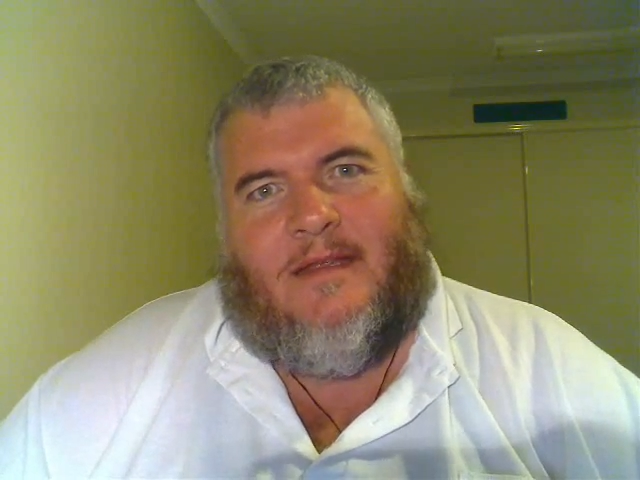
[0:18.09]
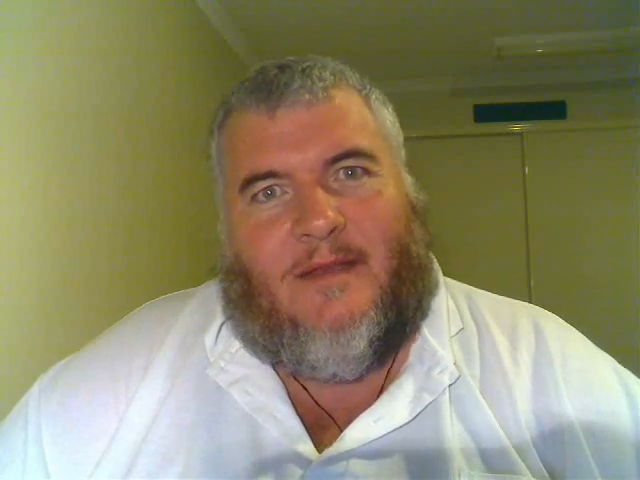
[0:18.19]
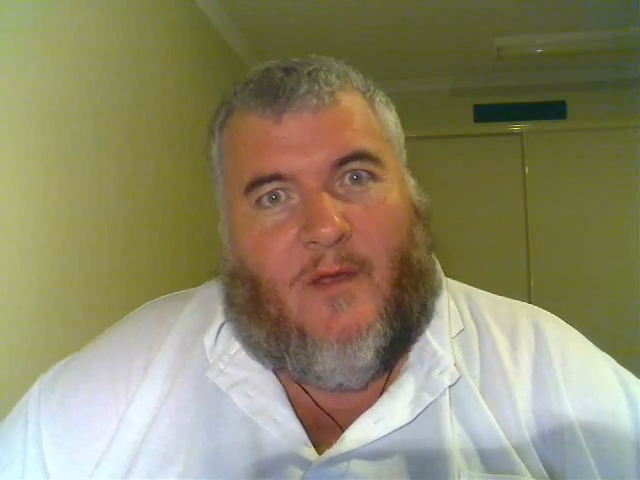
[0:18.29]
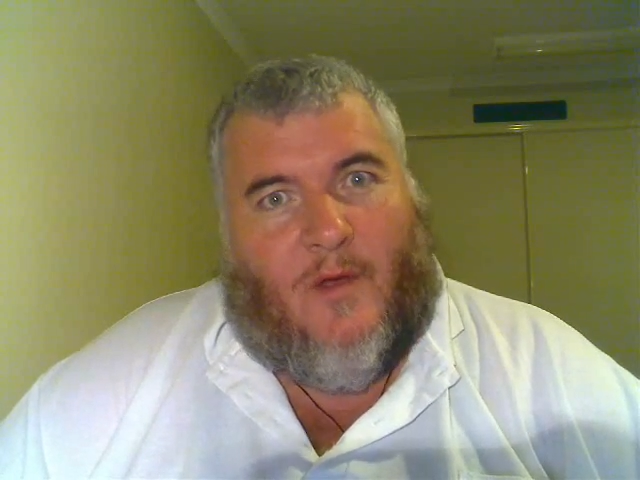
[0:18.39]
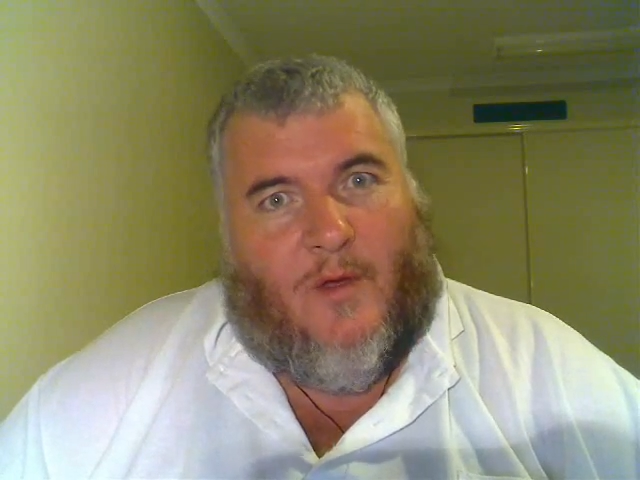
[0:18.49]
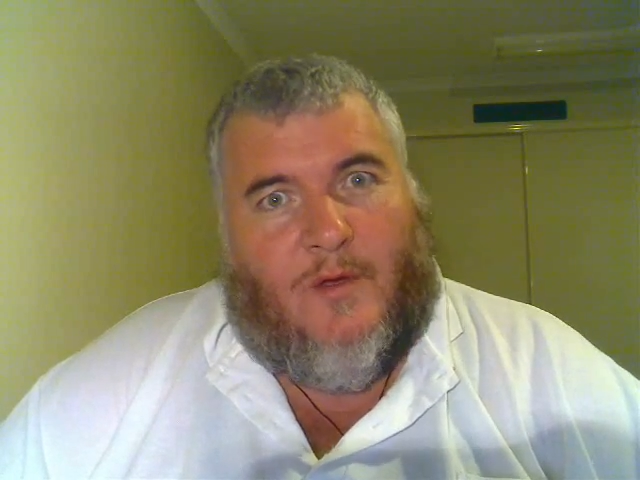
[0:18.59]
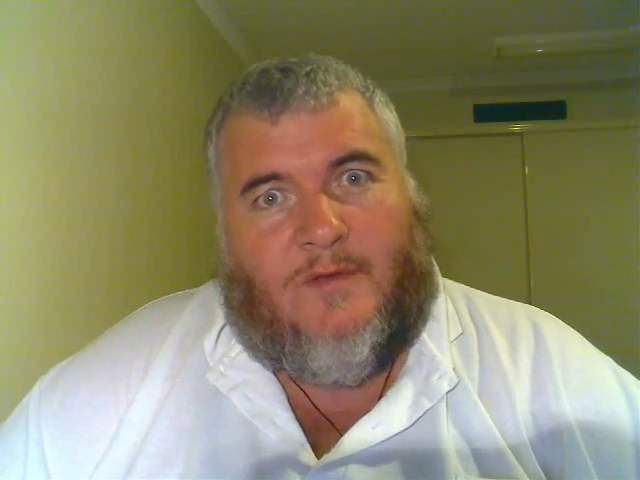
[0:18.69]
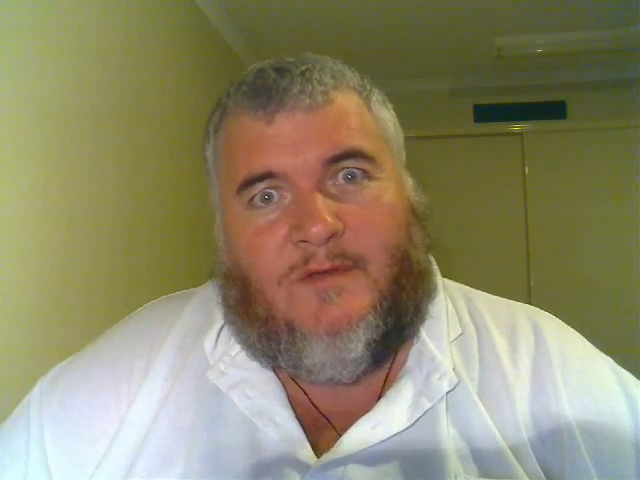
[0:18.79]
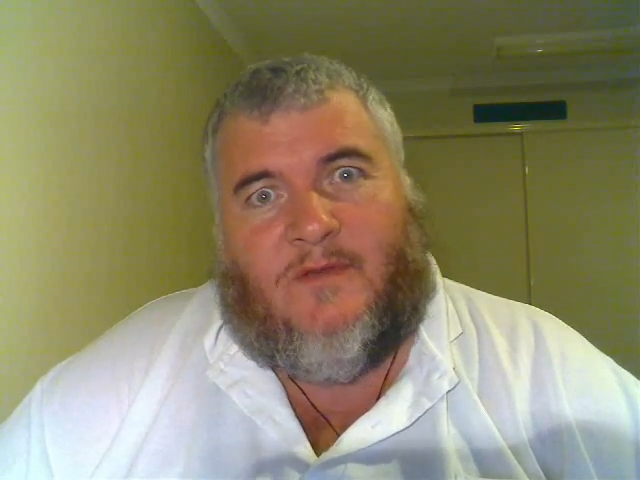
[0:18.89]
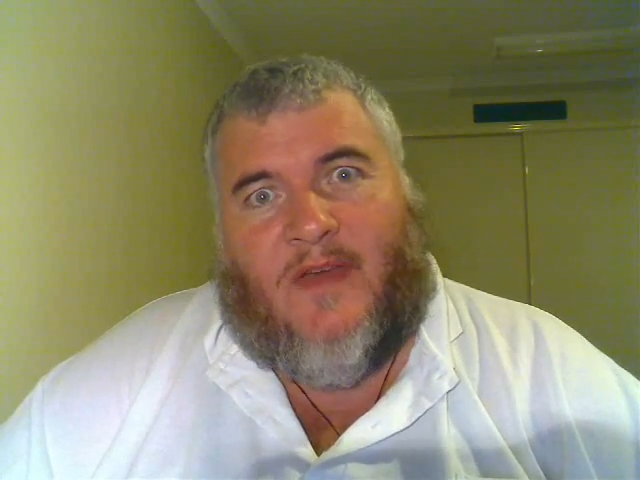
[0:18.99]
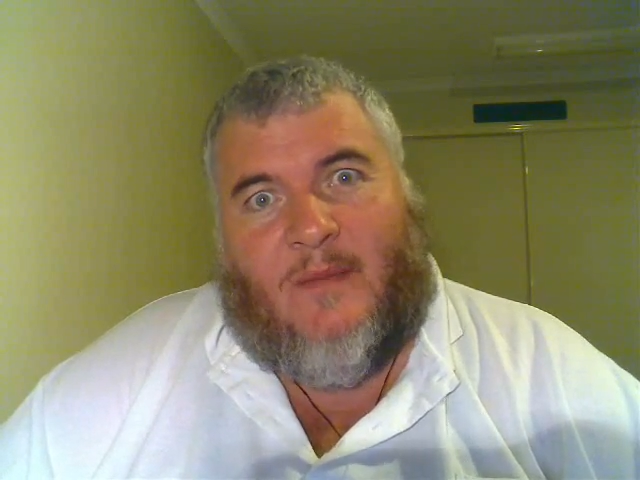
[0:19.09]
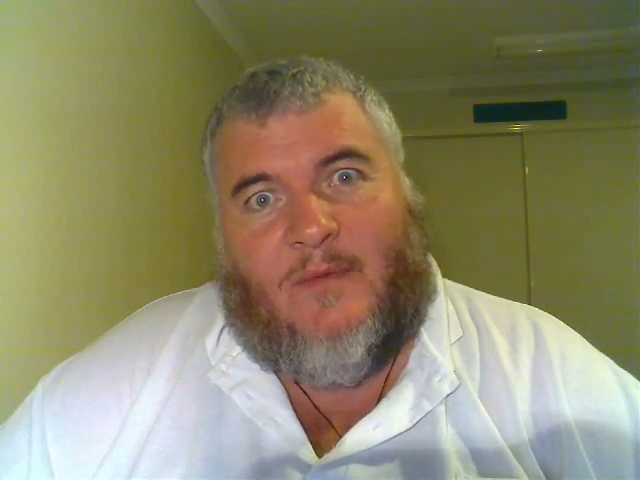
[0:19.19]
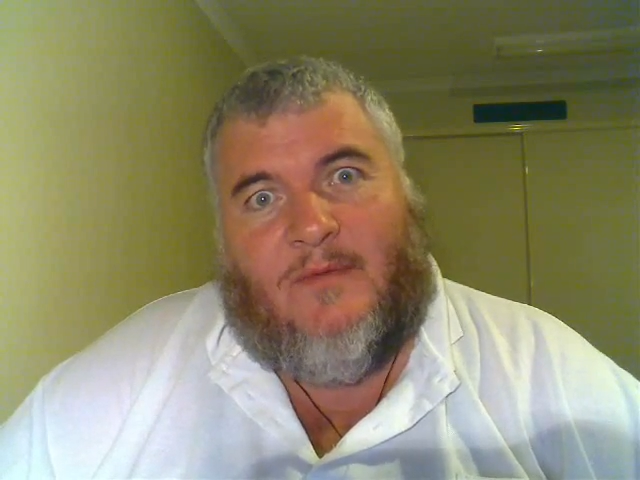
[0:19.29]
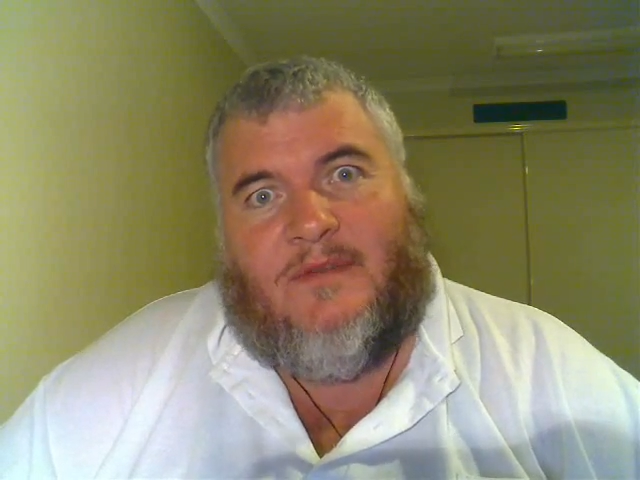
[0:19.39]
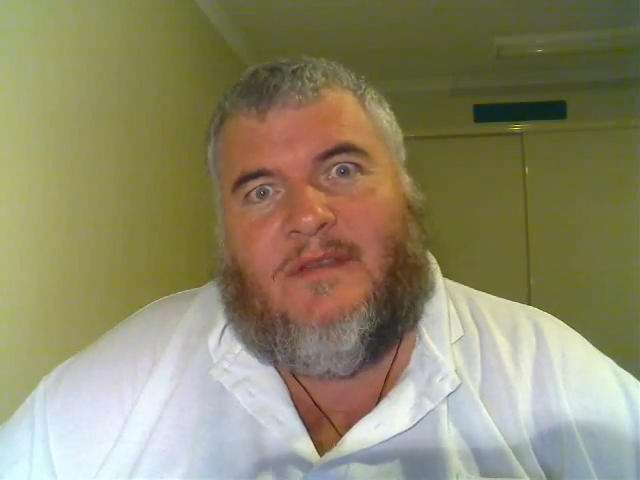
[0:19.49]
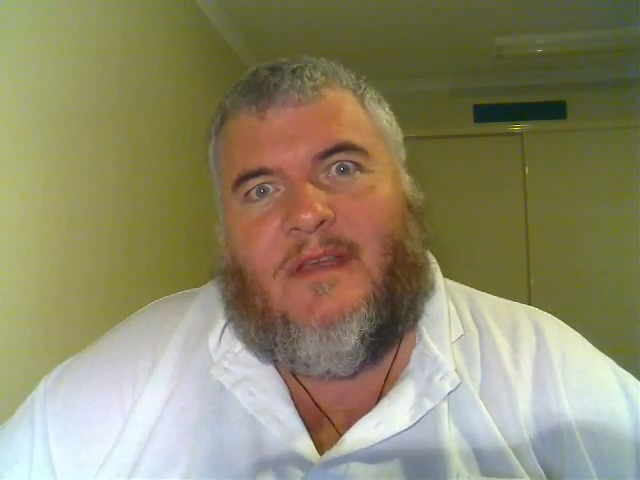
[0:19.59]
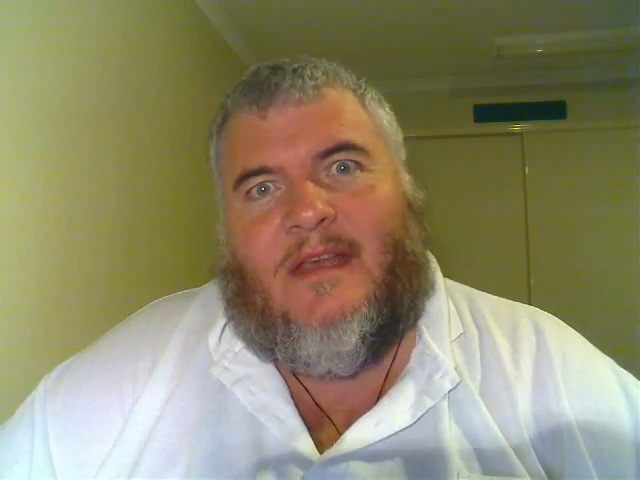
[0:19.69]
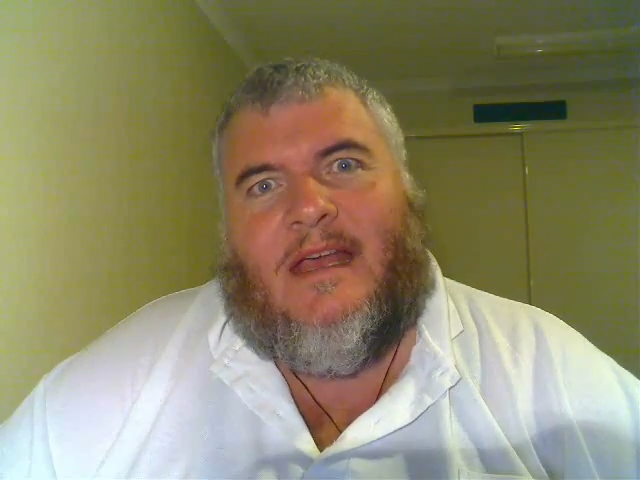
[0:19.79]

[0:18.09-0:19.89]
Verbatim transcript: their herds of animals